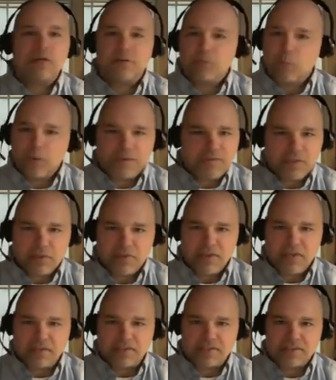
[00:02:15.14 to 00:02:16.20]
one of two
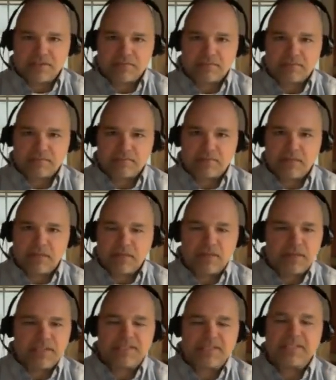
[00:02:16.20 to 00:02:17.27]
things.
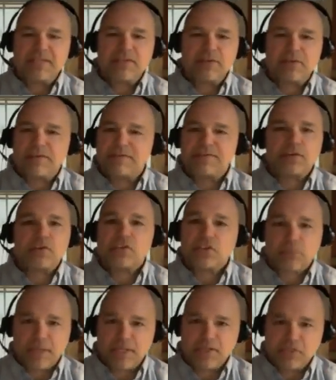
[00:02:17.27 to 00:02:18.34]
He's either a first
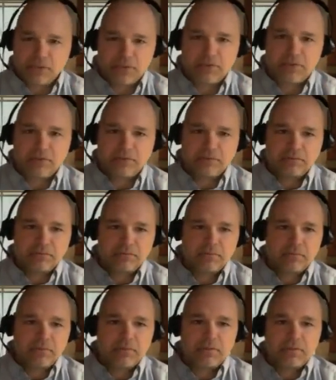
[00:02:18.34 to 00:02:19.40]
grade truther
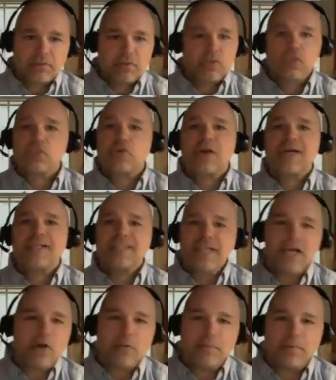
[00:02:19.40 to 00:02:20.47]
who's trying to
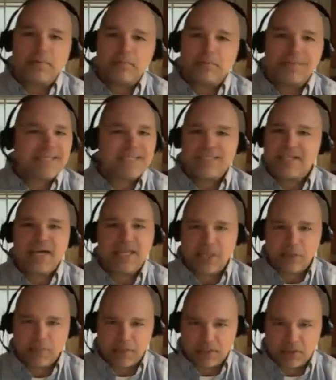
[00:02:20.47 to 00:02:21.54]
help, but he's not
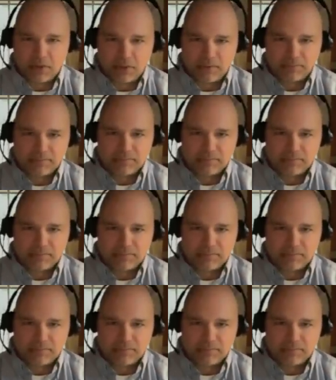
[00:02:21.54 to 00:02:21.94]
helping at all.